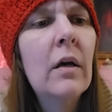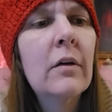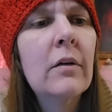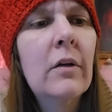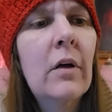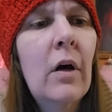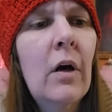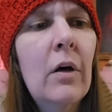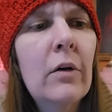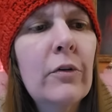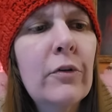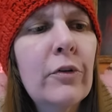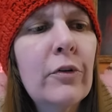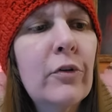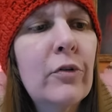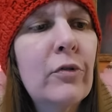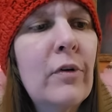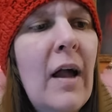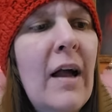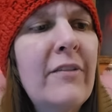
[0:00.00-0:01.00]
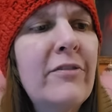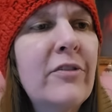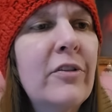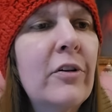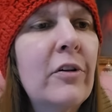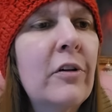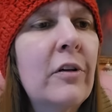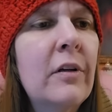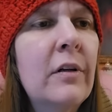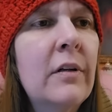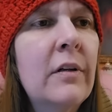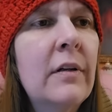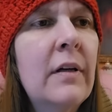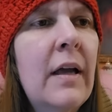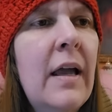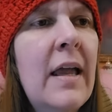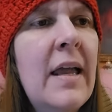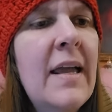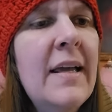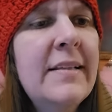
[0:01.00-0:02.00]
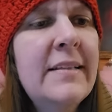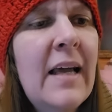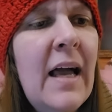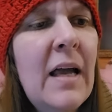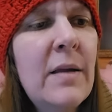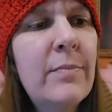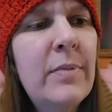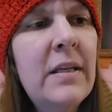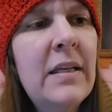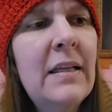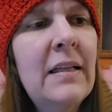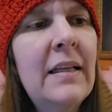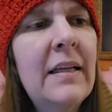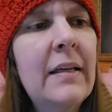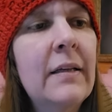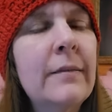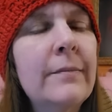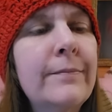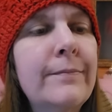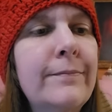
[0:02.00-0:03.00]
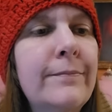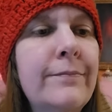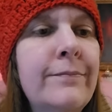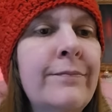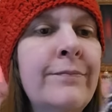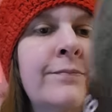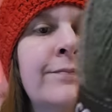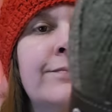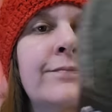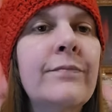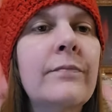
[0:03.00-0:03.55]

Color Crafter Anti-Peeling. Hmm.